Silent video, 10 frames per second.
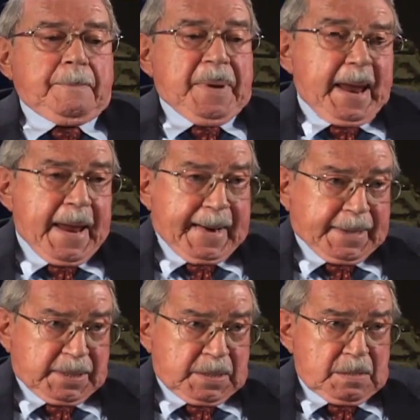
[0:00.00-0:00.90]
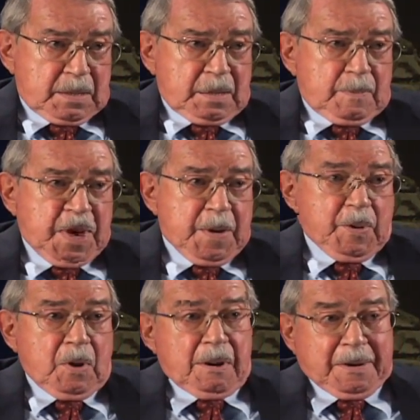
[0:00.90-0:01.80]
packed,
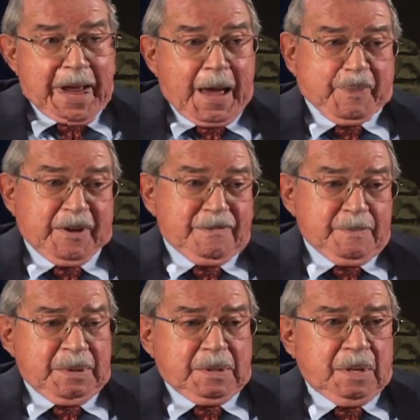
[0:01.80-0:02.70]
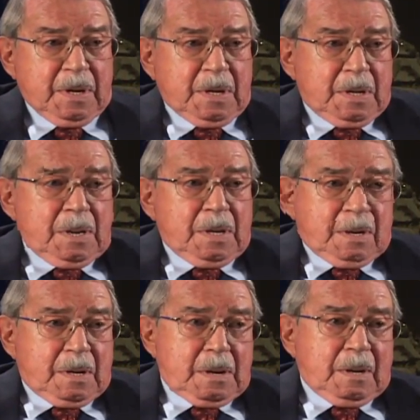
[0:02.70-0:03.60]
people on top of them, and
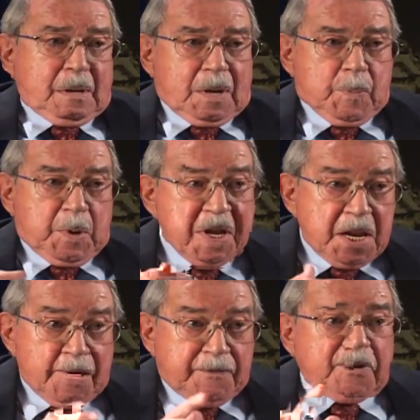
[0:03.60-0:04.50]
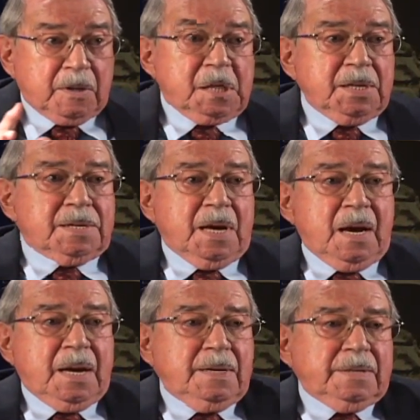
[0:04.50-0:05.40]
completely full
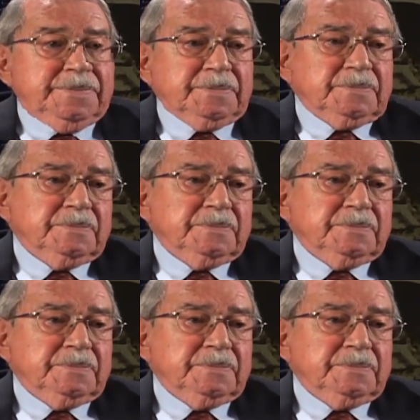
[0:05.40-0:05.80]
inside. And